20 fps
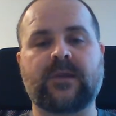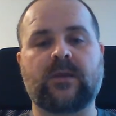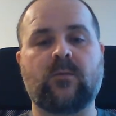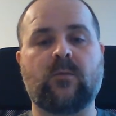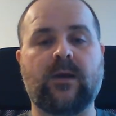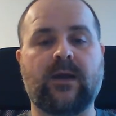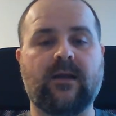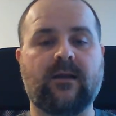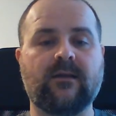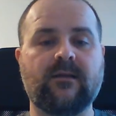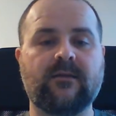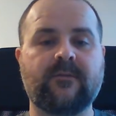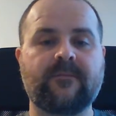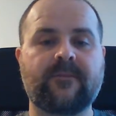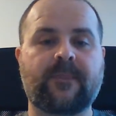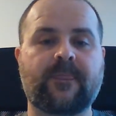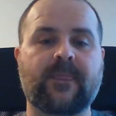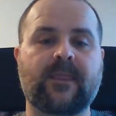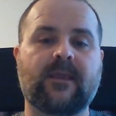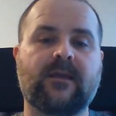Well,
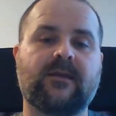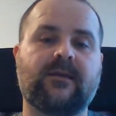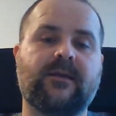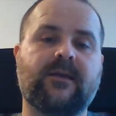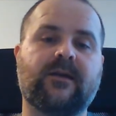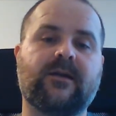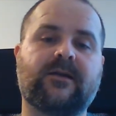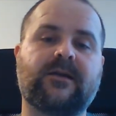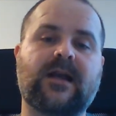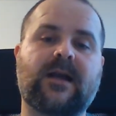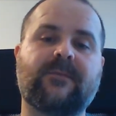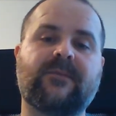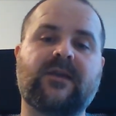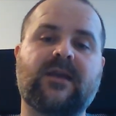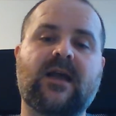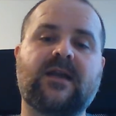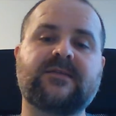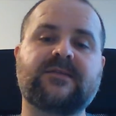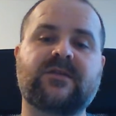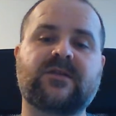here come the
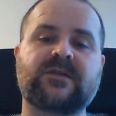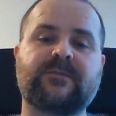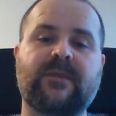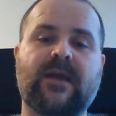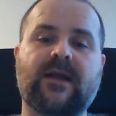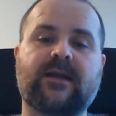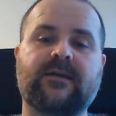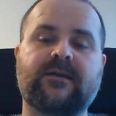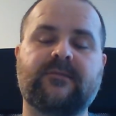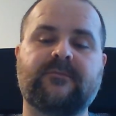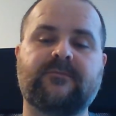answers back.